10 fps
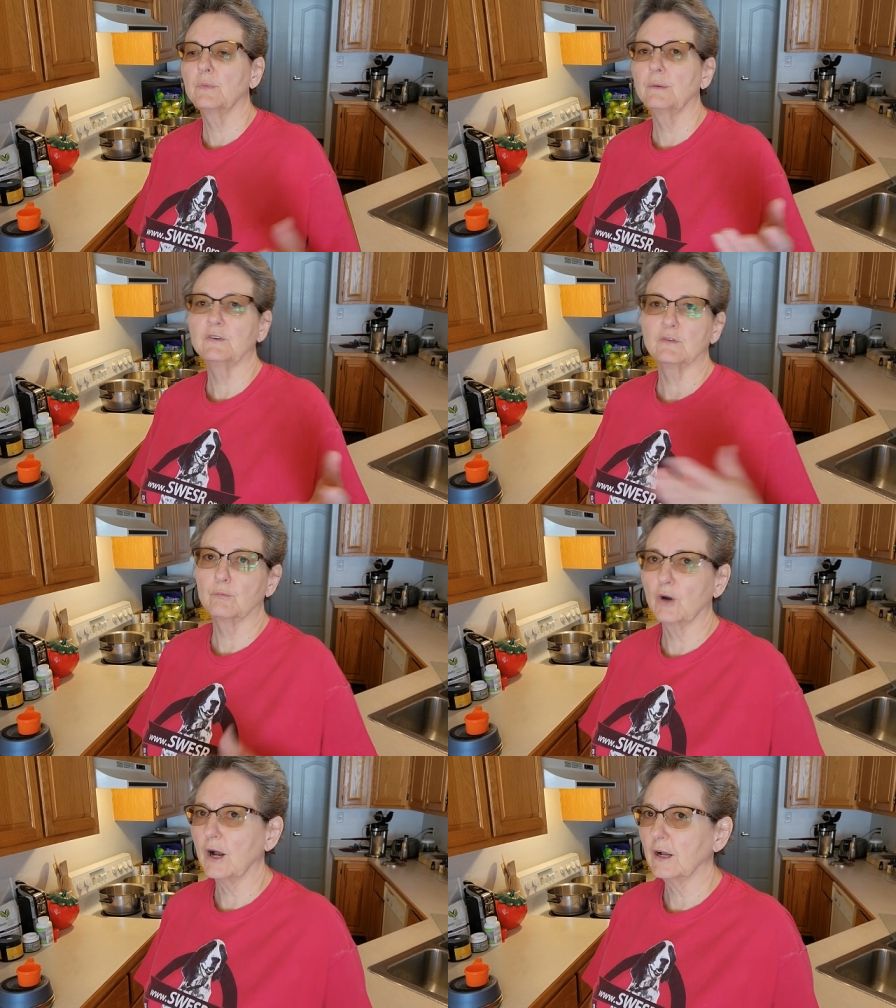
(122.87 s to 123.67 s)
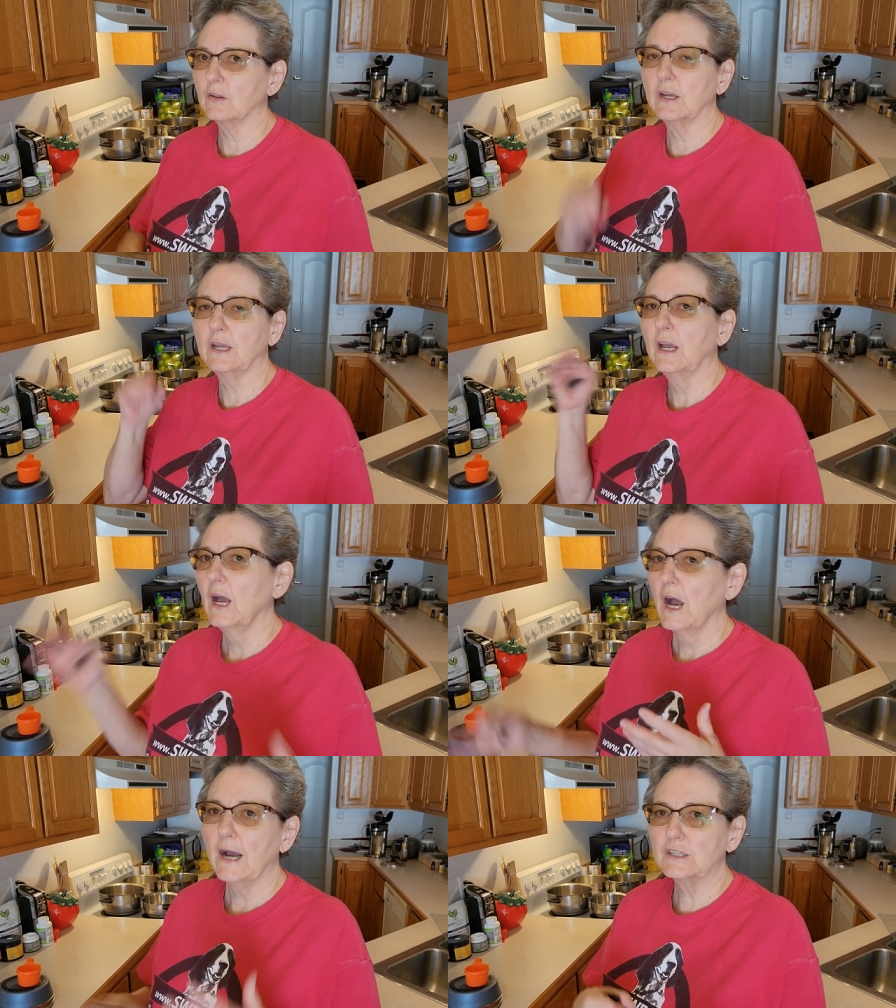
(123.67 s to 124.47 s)
maybe some broccoli.
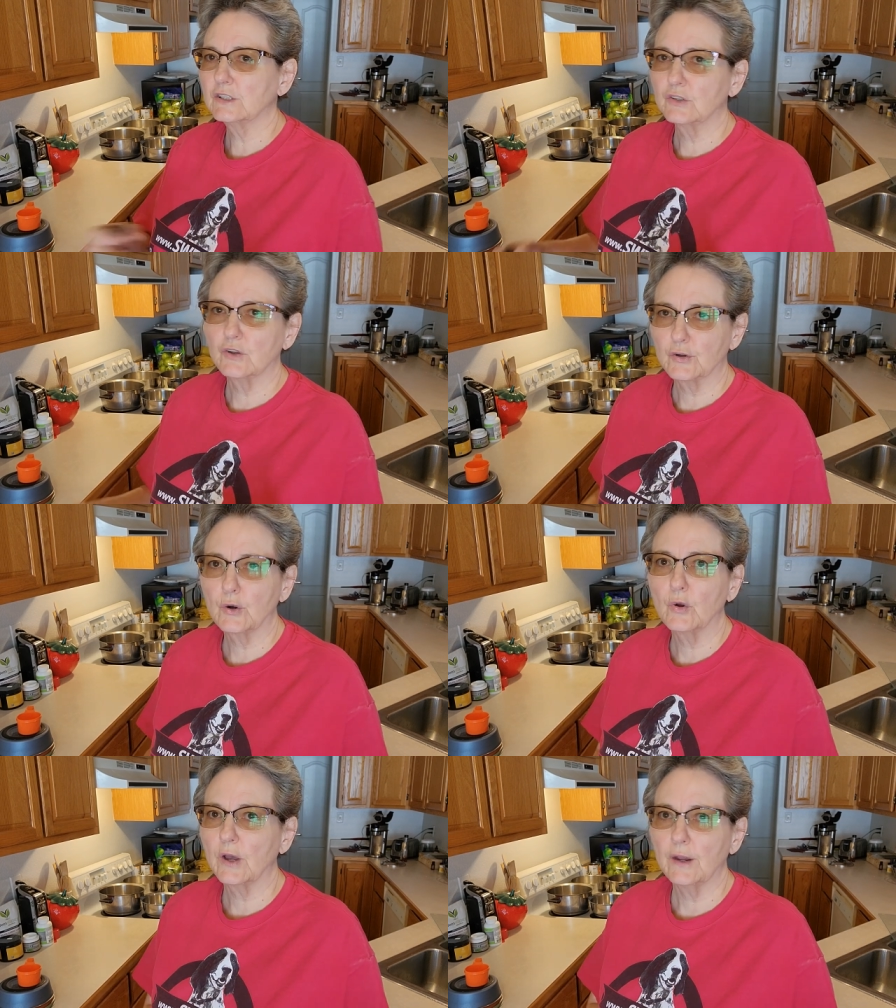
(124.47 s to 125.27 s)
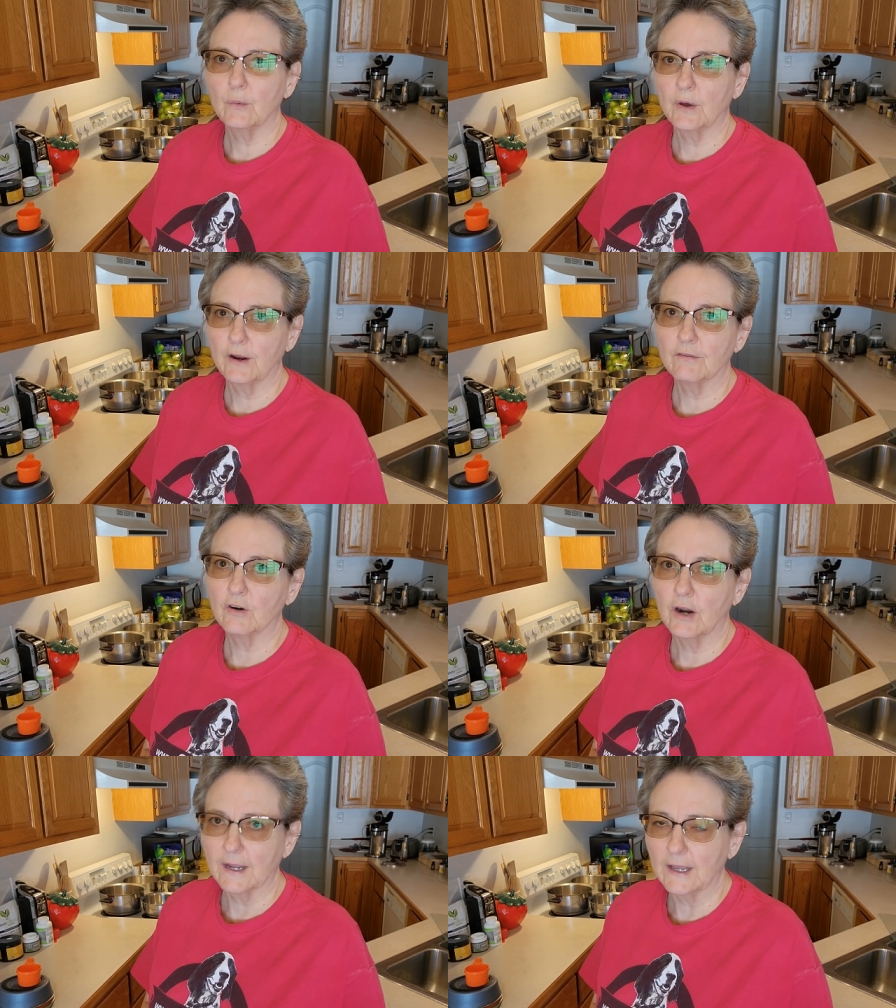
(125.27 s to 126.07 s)
I just throw kind of
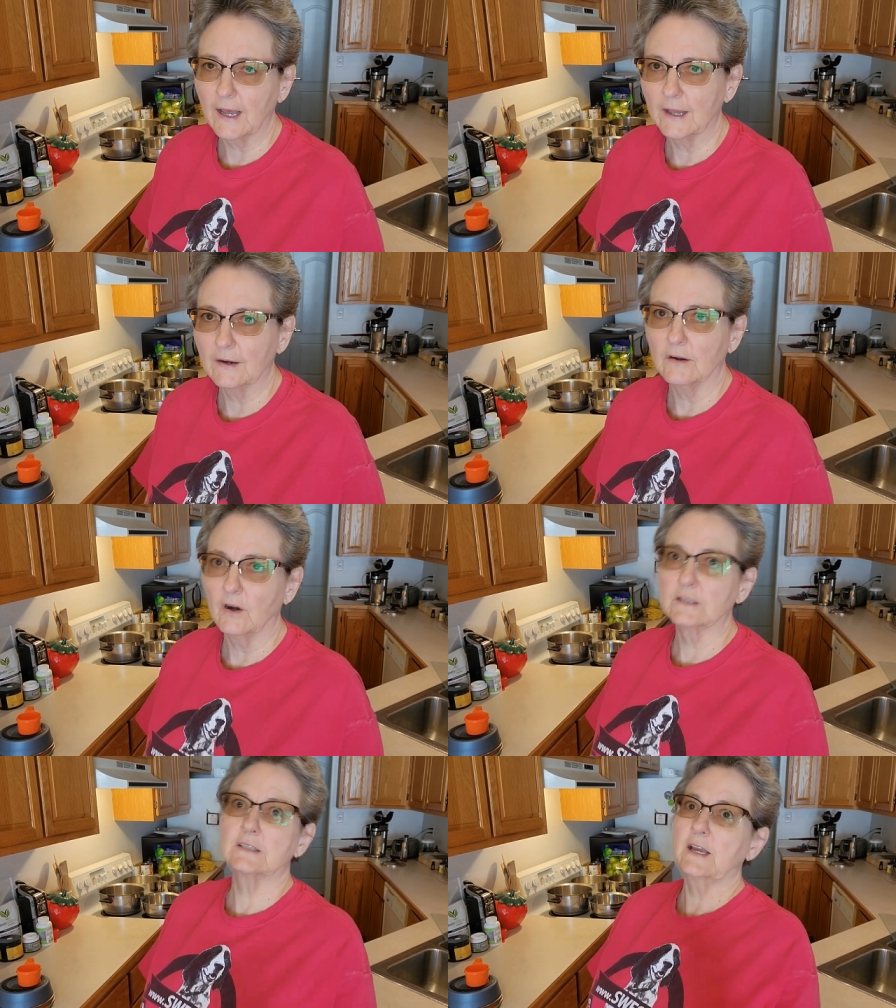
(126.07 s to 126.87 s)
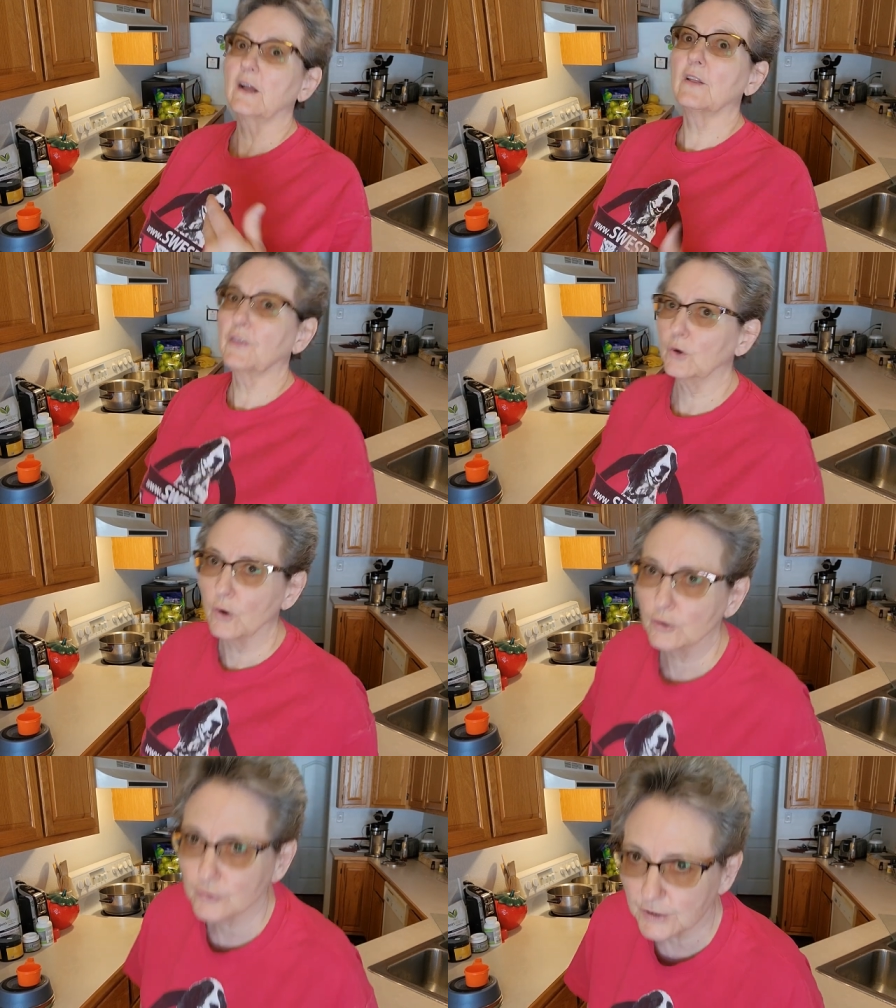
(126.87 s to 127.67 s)
whatever I get on sale at the
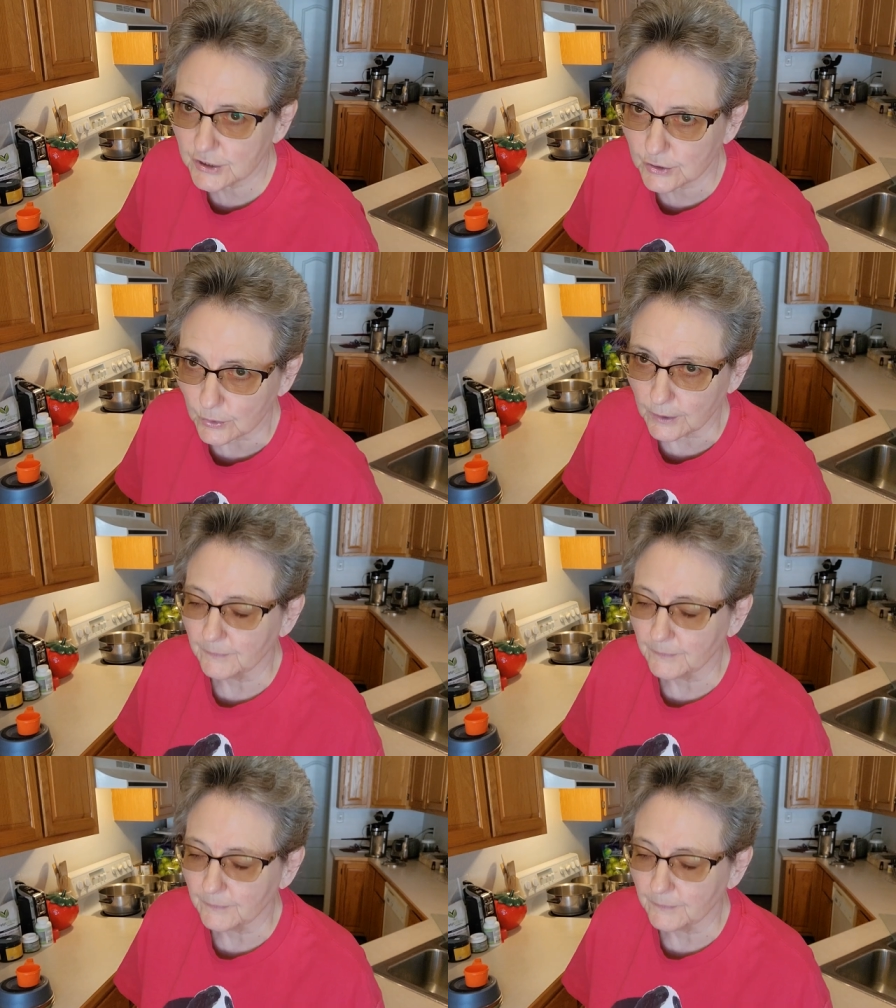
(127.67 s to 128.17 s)
grocery store.